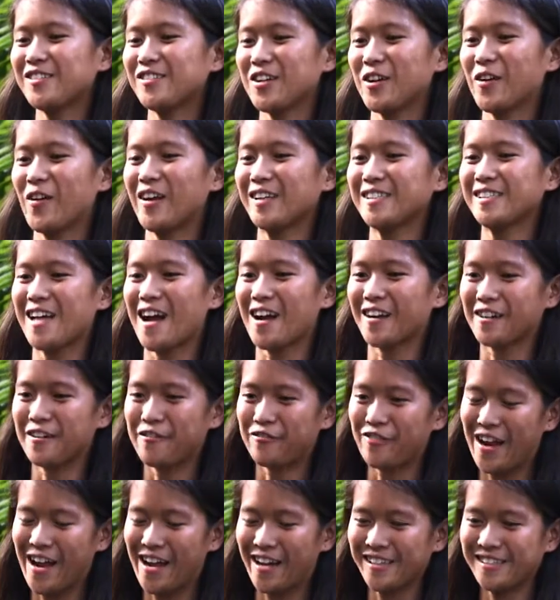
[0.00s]
requires
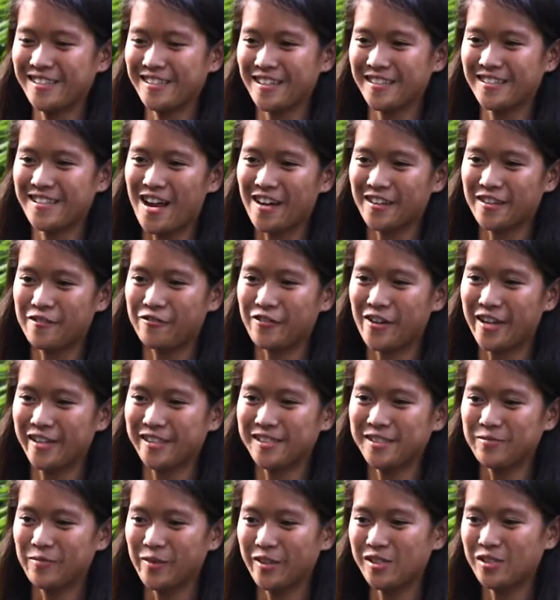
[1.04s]
sacrifice. I sacrificed
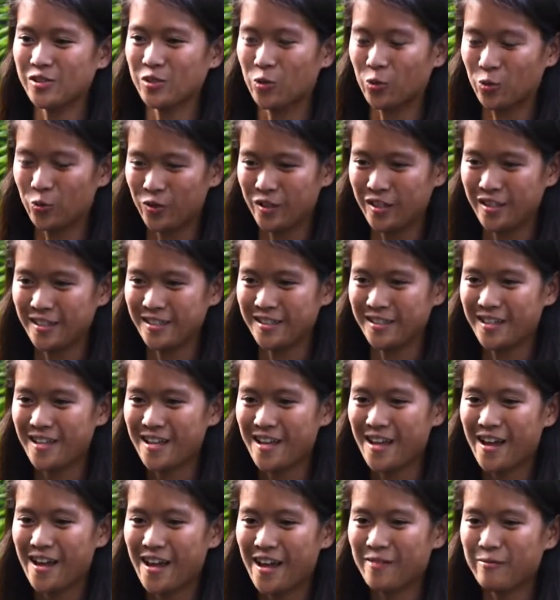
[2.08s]
my school
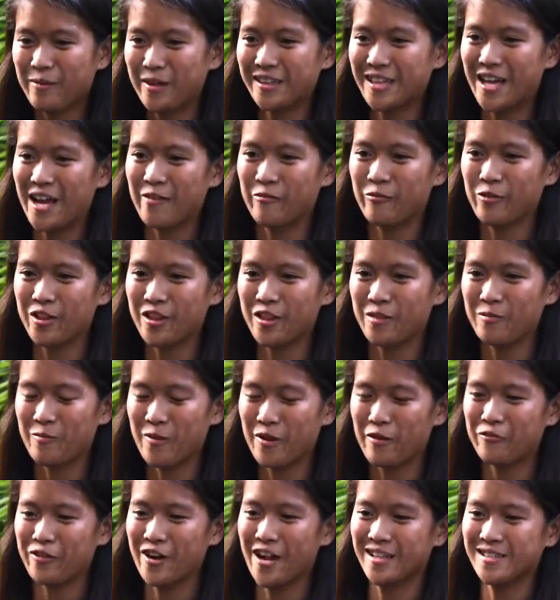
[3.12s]
and my time with my
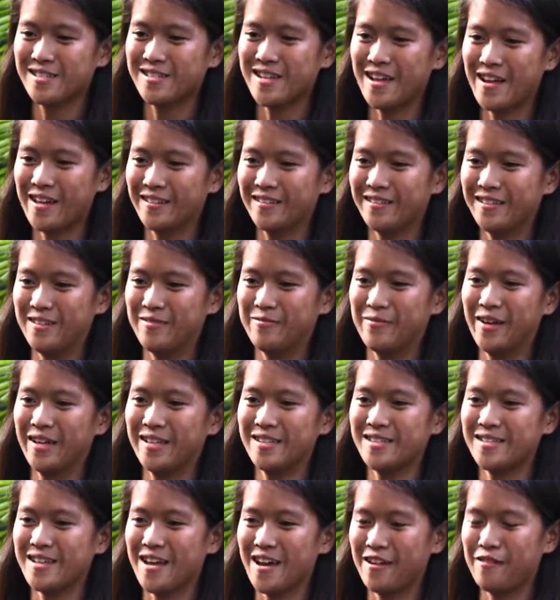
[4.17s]
friends and teammates
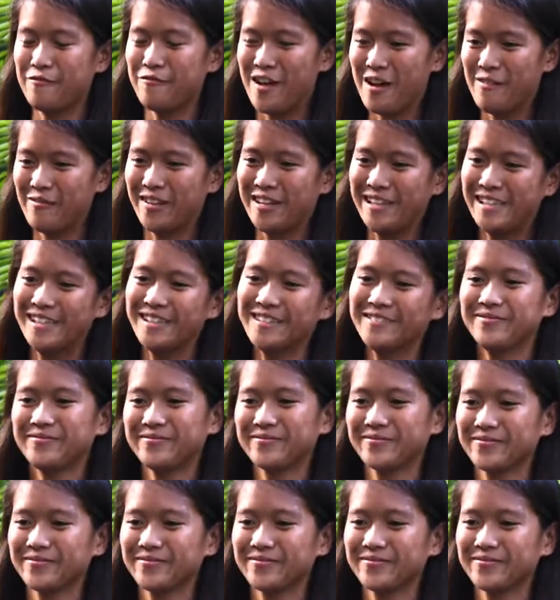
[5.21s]
and family.